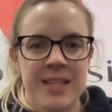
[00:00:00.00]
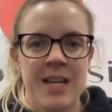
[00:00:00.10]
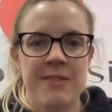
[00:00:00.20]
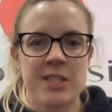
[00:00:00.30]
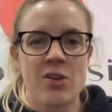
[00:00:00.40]

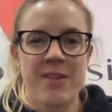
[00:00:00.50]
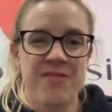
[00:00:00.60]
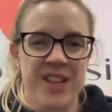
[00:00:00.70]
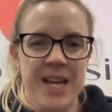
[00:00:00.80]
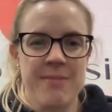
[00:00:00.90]
if it's not
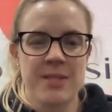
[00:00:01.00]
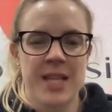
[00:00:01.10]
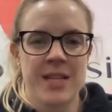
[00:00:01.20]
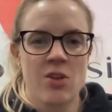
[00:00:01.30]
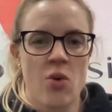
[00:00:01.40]
inflamed,
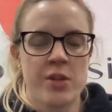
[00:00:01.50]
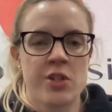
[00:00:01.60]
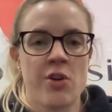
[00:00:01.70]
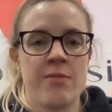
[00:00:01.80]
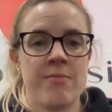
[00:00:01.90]
then the
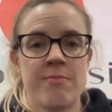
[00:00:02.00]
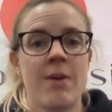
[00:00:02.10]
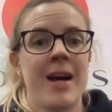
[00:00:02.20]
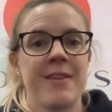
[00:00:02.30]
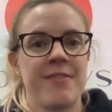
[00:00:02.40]
cortisone
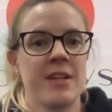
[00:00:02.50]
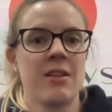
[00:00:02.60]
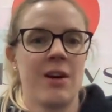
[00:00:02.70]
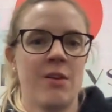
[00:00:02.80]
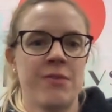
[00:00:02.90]
might feel
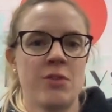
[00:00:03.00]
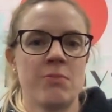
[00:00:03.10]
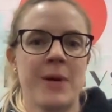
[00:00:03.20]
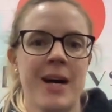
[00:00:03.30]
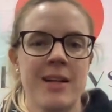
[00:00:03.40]
helpful,
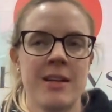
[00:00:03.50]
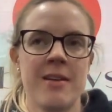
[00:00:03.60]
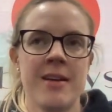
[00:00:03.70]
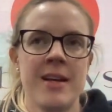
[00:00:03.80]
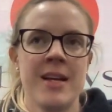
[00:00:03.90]
but
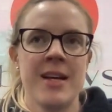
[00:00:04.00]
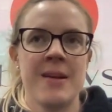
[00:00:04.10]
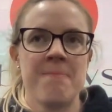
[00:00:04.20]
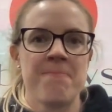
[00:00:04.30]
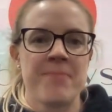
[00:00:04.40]

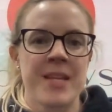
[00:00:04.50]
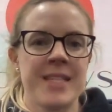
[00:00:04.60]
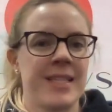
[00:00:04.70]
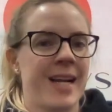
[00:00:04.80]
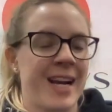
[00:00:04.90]

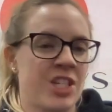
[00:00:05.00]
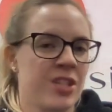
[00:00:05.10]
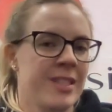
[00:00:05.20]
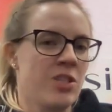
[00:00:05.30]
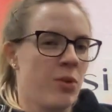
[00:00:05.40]
is it
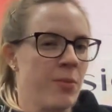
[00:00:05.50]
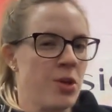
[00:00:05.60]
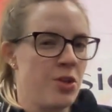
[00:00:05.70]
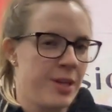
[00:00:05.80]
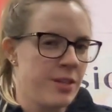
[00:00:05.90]
actually doing what
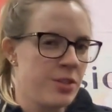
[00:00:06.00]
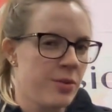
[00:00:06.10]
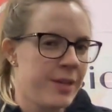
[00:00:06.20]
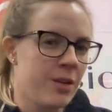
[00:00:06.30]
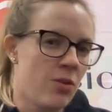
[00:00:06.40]
you think it's
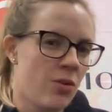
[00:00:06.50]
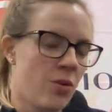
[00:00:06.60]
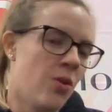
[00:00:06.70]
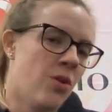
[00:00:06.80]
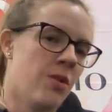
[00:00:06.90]
doing,
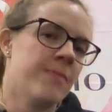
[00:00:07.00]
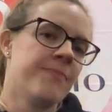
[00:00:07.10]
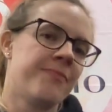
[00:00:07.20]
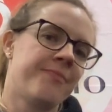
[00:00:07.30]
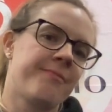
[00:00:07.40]
or
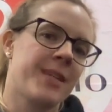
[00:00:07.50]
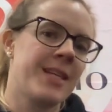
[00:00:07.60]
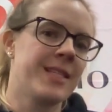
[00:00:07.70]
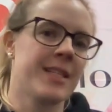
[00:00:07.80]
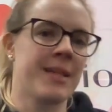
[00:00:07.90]

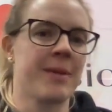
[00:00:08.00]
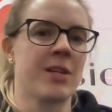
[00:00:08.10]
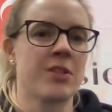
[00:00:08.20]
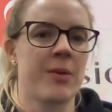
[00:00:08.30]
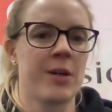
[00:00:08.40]
is there something
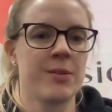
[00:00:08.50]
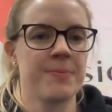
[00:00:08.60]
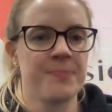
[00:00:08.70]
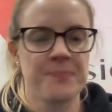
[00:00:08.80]
else going on?